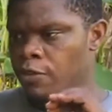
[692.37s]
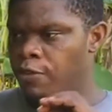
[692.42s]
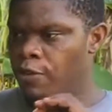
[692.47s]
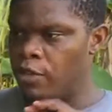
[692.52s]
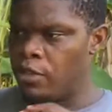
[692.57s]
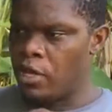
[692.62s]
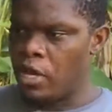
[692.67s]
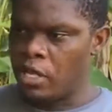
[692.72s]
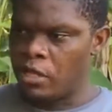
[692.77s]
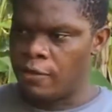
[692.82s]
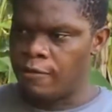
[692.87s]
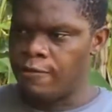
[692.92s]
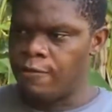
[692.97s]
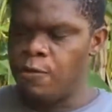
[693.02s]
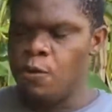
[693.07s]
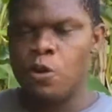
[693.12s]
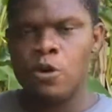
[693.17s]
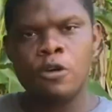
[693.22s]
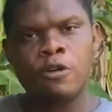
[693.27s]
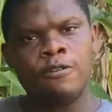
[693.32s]
for the other
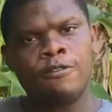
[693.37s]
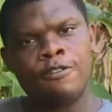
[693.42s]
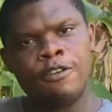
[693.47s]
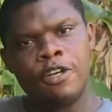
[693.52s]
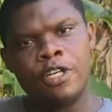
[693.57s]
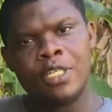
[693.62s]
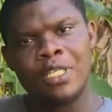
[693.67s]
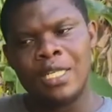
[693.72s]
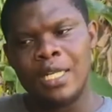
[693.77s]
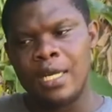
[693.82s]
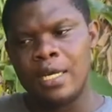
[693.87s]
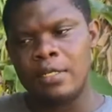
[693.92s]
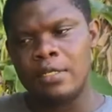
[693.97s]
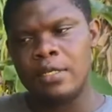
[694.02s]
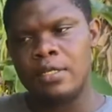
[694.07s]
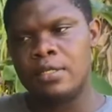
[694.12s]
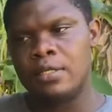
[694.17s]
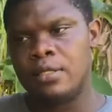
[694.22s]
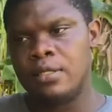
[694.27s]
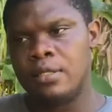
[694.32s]
4
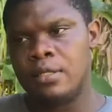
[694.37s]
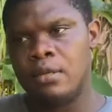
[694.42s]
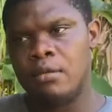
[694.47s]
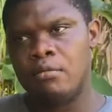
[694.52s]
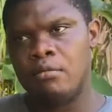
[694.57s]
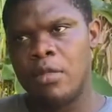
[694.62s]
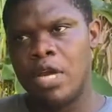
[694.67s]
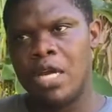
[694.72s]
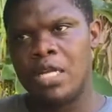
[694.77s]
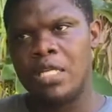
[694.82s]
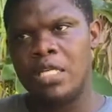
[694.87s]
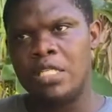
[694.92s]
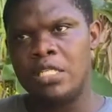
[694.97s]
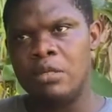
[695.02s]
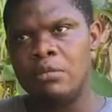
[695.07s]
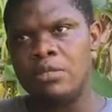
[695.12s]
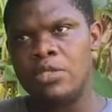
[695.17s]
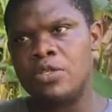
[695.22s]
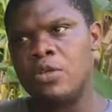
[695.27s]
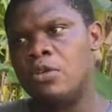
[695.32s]
fertilizers,
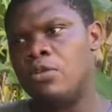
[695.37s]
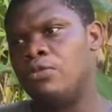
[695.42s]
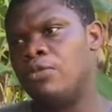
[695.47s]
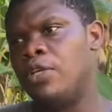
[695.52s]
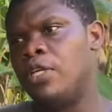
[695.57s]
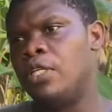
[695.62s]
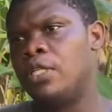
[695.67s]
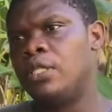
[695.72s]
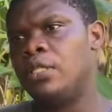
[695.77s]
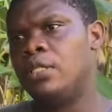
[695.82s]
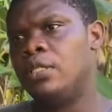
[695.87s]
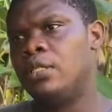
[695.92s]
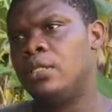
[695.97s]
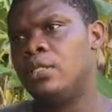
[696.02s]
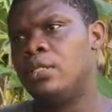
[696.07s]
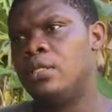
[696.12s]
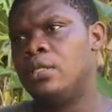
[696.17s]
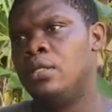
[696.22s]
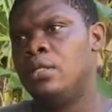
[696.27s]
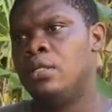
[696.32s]
magnesium sulfate,
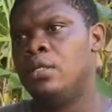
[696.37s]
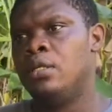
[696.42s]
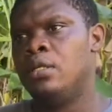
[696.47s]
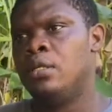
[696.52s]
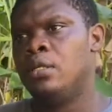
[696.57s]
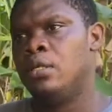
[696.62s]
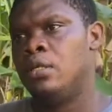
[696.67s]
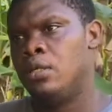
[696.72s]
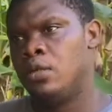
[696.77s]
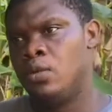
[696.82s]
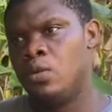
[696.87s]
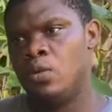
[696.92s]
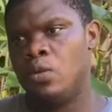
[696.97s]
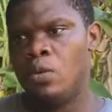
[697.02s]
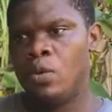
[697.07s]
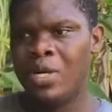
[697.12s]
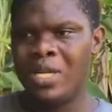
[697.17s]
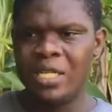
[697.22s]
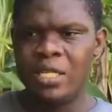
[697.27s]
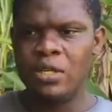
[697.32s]

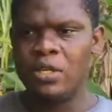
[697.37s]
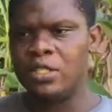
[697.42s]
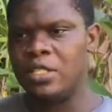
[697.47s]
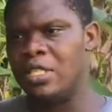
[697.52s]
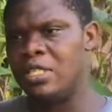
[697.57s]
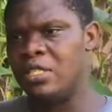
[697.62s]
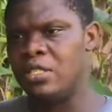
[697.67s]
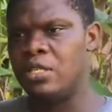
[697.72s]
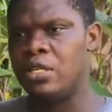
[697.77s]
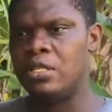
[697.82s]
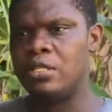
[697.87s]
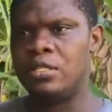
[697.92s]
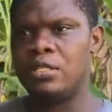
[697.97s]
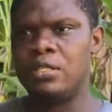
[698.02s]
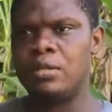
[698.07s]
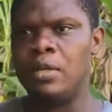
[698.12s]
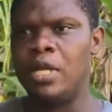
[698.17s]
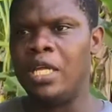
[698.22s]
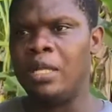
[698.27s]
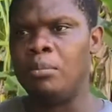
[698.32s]
what it does is
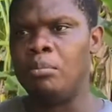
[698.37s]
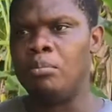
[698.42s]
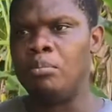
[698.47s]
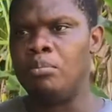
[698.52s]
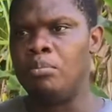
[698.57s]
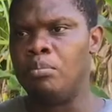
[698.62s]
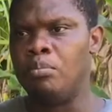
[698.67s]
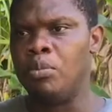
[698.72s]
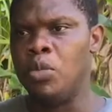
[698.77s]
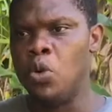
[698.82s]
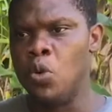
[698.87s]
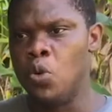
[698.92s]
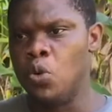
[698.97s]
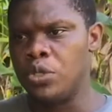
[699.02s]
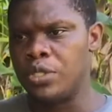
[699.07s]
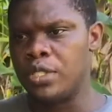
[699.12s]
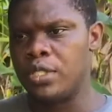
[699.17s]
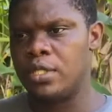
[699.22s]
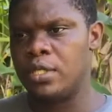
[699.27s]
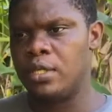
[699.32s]
it
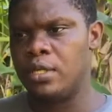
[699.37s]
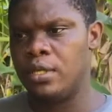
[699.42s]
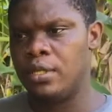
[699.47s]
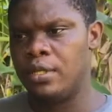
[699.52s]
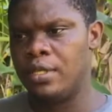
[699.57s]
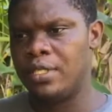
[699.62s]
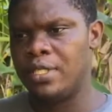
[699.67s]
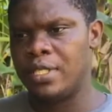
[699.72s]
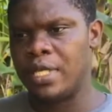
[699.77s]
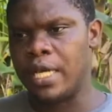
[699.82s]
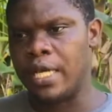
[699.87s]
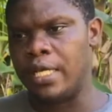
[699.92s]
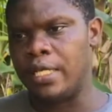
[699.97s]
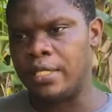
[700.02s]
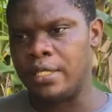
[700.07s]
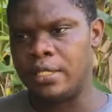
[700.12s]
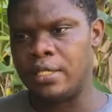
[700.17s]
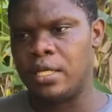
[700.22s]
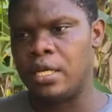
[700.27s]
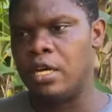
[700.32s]
boosts the
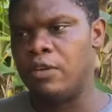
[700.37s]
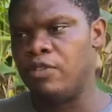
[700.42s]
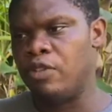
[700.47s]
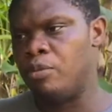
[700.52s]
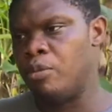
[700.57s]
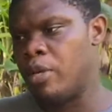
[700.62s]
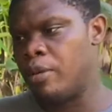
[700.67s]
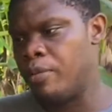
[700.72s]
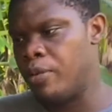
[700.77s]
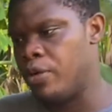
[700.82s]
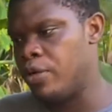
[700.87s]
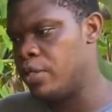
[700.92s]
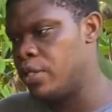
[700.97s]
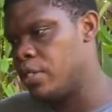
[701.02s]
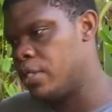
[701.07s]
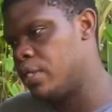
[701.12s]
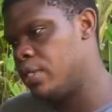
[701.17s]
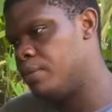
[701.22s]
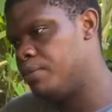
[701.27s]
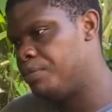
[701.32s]
size of the
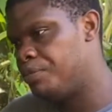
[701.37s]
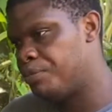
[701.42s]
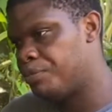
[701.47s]
peppers.